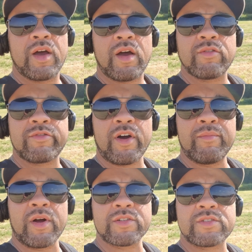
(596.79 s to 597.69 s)
I haven't found
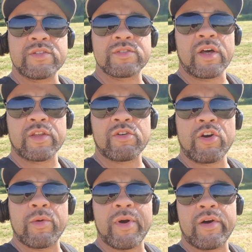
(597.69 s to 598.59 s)
much since like the
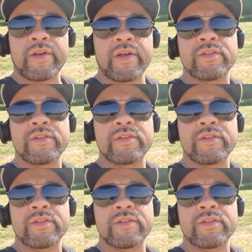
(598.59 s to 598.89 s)
crotalbill and that,